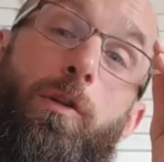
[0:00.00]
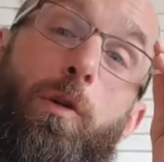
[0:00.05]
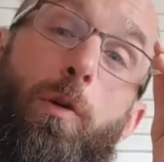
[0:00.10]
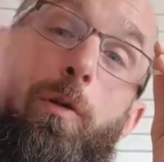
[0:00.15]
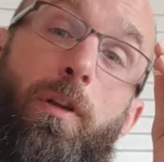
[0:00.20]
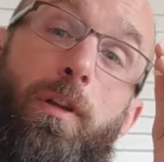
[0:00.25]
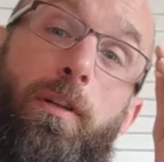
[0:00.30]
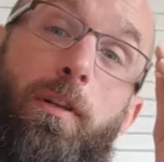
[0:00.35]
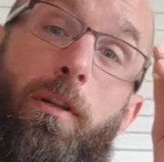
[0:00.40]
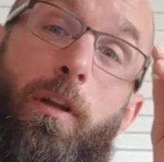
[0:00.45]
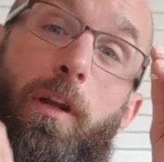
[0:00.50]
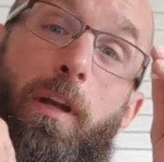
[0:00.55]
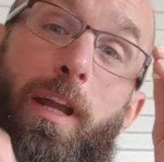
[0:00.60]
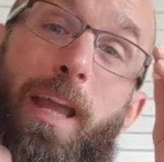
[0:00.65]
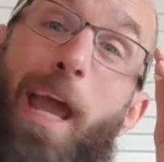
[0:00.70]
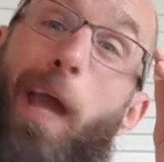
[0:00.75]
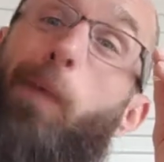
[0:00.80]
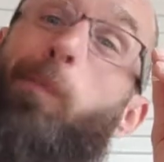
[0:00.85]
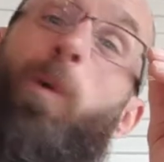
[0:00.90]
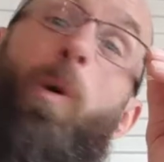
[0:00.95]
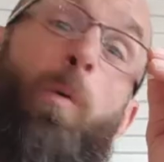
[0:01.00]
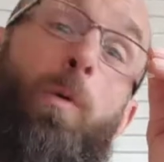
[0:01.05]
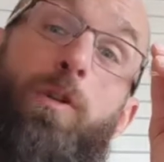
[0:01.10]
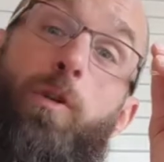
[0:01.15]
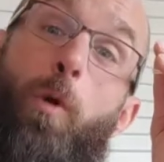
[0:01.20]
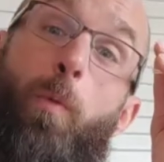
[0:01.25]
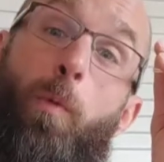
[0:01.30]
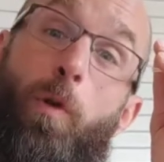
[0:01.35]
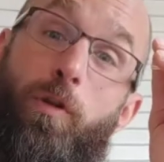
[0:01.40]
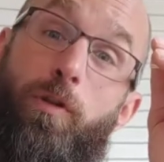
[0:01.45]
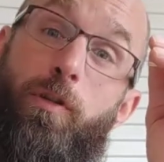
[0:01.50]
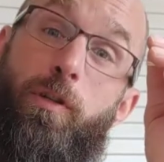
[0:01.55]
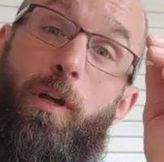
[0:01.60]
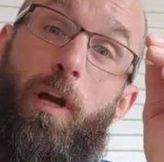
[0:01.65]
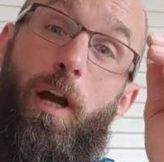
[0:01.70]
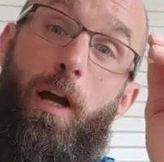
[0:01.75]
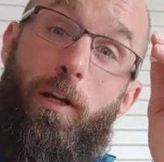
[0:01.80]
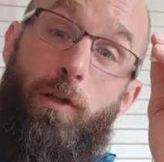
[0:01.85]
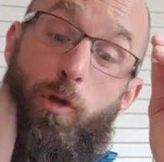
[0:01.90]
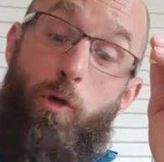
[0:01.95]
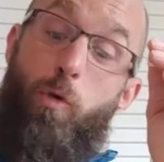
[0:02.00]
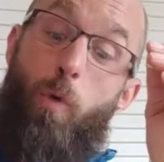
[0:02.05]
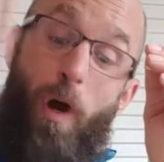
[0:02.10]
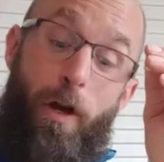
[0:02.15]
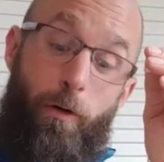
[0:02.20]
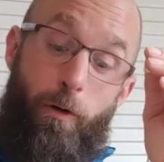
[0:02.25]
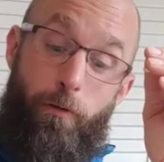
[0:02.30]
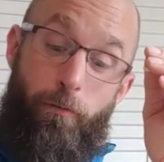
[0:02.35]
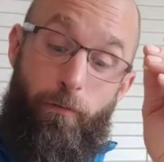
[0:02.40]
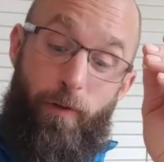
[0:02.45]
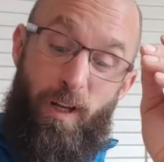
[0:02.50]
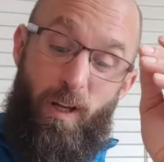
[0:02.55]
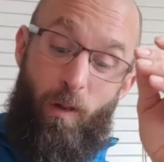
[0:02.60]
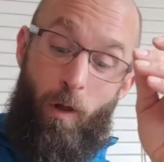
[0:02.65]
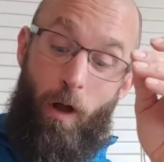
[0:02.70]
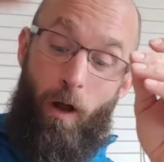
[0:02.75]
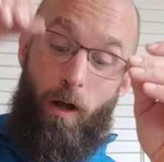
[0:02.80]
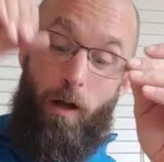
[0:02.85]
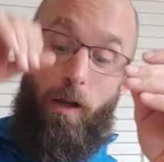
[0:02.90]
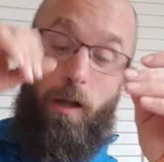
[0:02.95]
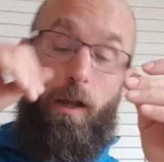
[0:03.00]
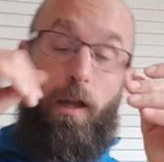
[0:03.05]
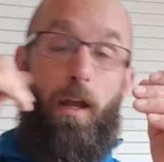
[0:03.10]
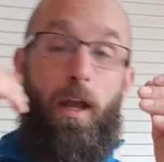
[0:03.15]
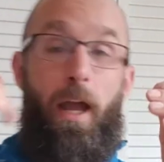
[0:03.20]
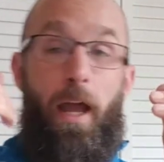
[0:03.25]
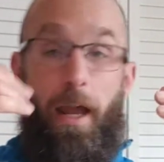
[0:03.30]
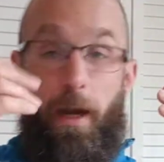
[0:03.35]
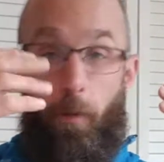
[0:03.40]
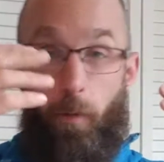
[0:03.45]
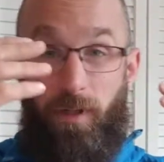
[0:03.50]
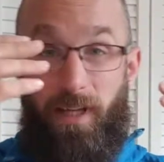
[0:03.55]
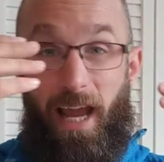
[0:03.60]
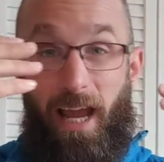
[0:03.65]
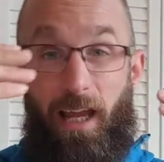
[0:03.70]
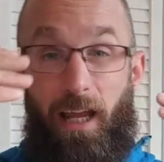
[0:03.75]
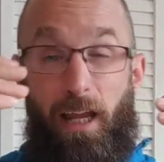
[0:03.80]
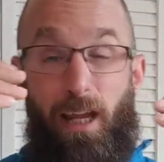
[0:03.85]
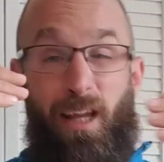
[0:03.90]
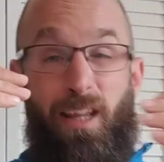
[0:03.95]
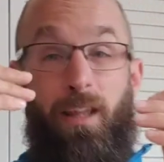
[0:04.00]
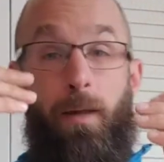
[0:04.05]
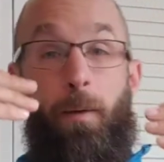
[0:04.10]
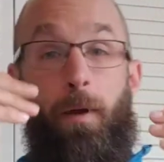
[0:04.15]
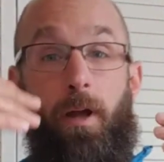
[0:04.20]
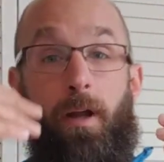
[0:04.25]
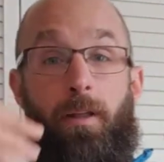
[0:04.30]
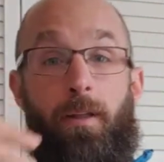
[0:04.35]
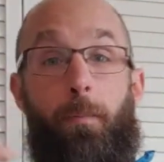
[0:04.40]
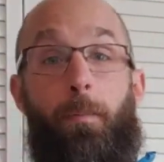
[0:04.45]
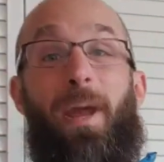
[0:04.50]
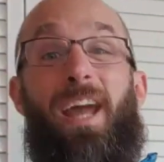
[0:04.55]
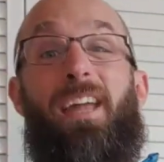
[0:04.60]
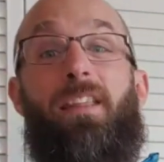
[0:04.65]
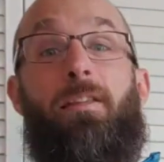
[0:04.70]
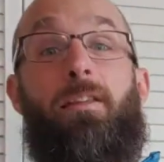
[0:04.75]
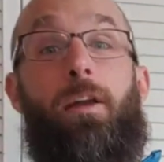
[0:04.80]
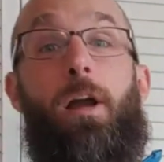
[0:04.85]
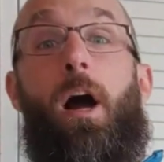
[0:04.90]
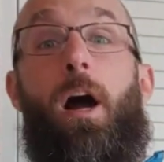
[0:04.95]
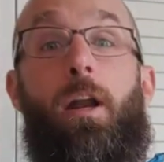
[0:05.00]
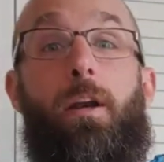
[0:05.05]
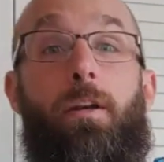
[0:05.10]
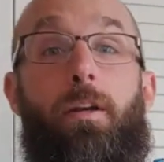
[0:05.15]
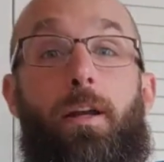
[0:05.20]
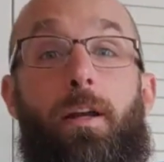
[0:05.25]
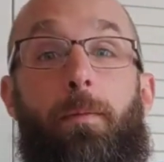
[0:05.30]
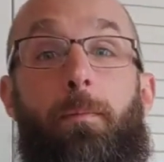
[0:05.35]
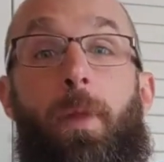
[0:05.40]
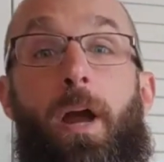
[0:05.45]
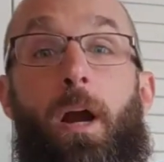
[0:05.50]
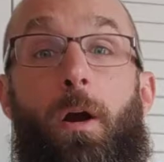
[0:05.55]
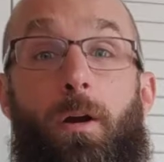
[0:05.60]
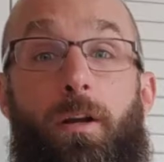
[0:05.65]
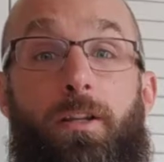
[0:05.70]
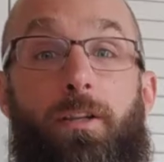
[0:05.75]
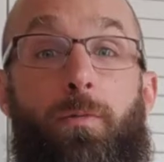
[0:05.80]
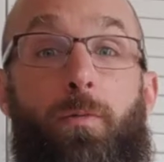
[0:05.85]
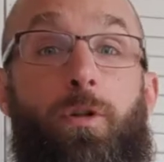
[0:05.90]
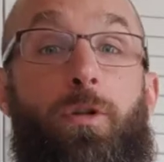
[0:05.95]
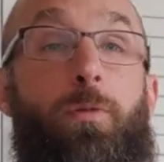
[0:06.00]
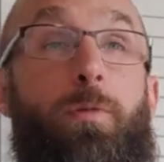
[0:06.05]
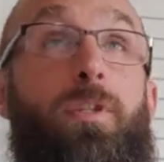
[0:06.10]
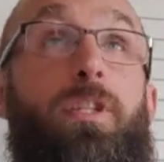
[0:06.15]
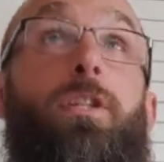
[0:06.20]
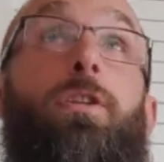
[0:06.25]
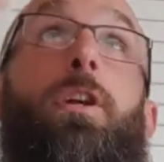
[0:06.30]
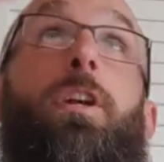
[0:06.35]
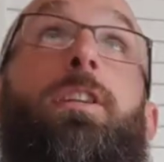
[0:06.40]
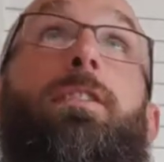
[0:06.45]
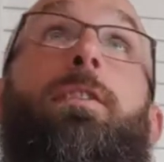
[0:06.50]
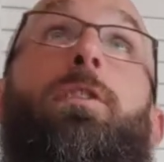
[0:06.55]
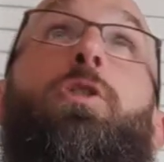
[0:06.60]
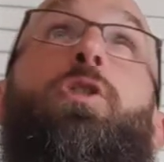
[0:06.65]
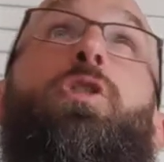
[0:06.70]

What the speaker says: so the cable was almost 200 feet long, and it was hanging in the Pantheon in Paris, which is a